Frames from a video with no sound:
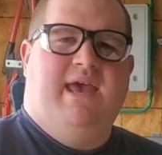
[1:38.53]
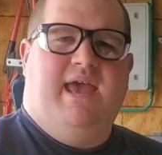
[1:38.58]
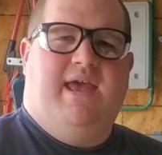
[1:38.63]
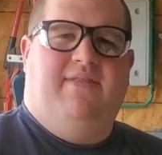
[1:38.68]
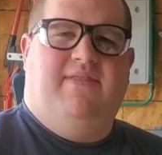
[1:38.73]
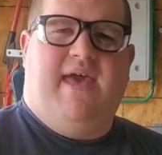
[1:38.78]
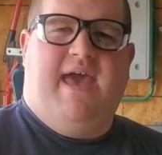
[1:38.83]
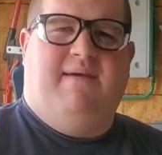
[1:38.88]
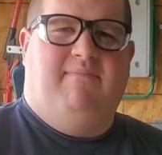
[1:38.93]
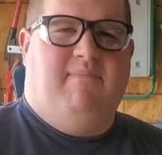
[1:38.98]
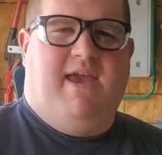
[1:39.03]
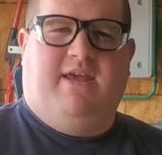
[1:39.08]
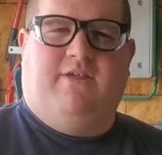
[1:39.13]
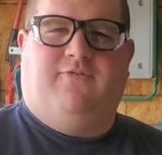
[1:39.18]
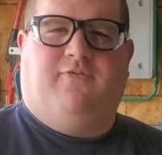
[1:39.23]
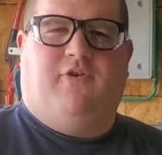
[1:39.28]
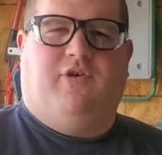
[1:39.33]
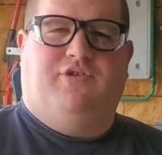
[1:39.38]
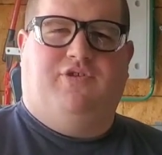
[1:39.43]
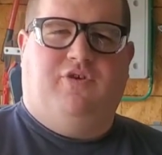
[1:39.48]
and that makes
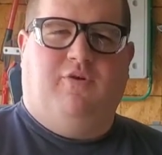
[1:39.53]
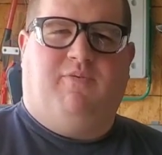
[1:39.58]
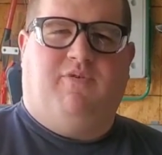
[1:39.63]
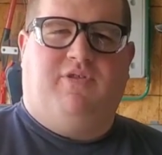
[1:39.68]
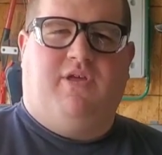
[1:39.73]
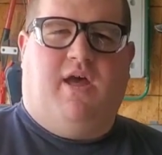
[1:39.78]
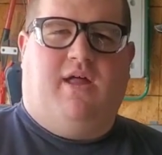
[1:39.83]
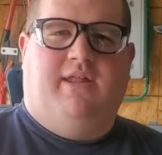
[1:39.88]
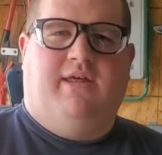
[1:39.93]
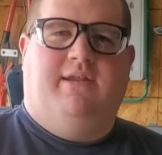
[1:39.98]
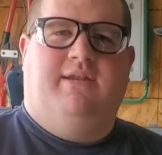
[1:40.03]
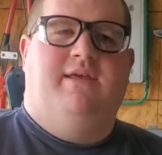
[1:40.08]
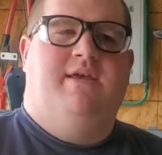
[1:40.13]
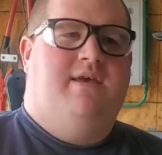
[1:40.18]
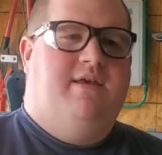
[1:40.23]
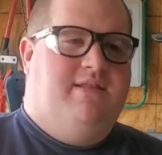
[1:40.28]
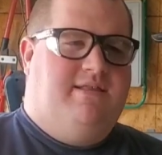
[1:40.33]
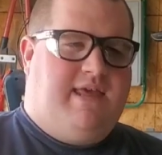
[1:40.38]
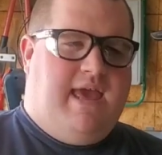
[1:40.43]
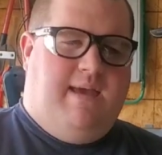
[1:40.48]
for a super solid
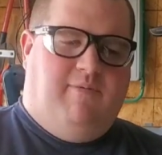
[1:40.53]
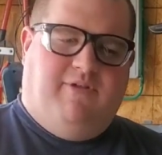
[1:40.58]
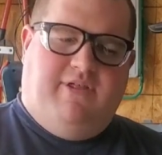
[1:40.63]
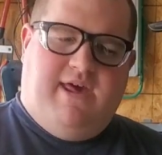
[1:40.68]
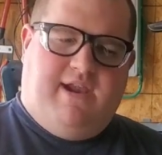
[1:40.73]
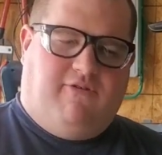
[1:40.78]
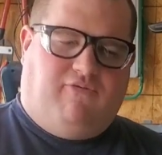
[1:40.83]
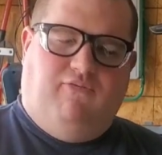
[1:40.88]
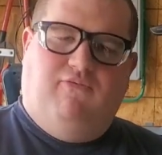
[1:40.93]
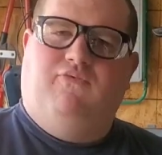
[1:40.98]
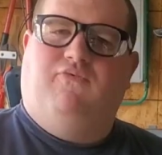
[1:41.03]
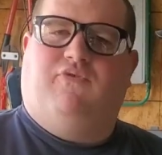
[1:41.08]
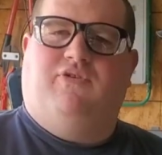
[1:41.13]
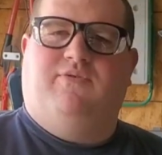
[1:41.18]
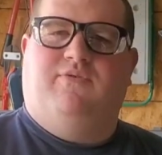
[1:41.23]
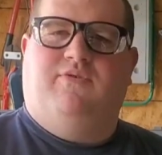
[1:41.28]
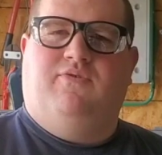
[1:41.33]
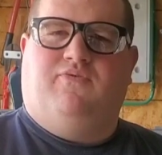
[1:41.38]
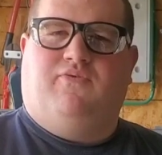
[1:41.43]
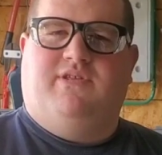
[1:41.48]
table that'll
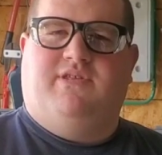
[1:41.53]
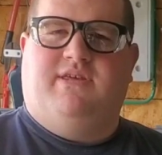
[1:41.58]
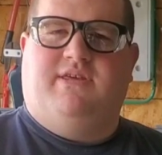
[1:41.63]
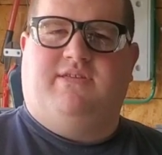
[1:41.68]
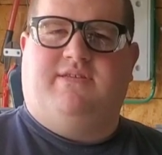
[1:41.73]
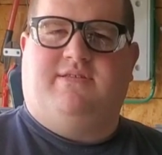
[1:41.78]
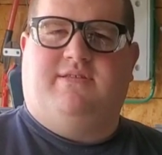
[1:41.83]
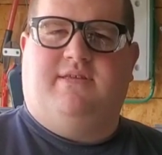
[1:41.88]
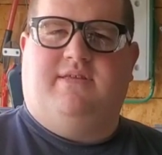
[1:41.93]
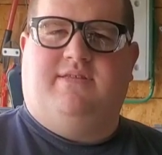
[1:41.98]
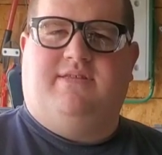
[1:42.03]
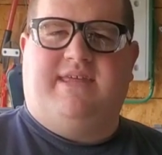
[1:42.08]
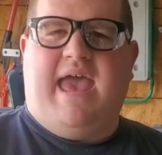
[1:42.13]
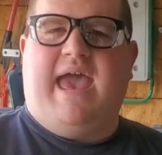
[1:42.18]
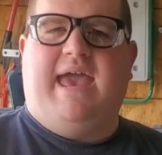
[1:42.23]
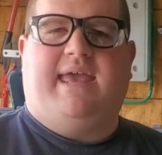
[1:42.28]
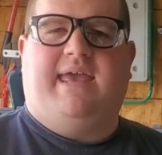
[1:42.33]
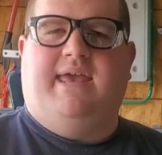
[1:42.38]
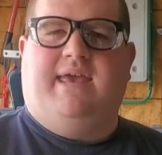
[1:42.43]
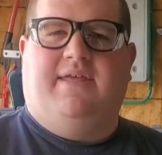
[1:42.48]
resist
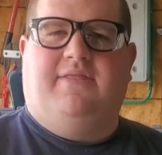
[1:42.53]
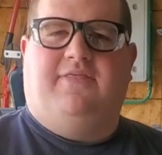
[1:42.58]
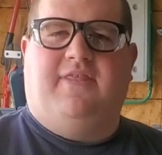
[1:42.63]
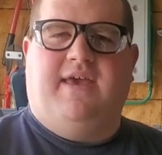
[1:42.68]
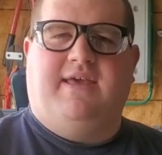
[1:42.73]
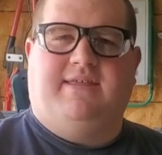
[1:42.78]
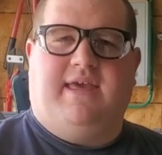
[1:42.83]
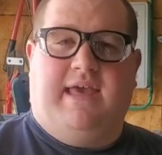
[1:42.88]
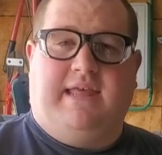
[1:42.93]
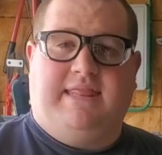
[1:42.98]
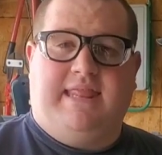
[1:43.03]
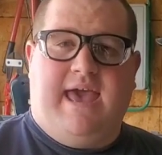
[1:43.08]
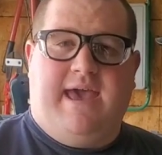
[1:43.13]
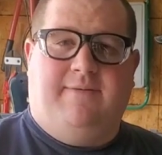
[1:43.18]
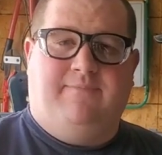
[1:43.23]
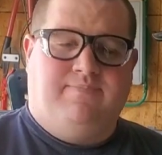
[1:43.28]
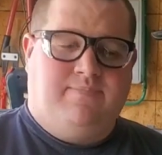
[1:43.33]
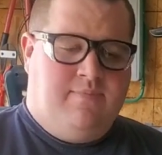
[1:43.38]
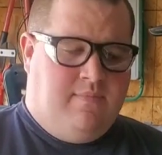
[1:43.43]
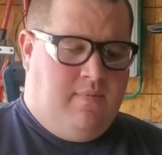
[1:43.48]
sagging and things like
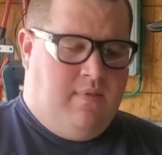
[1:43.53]
that.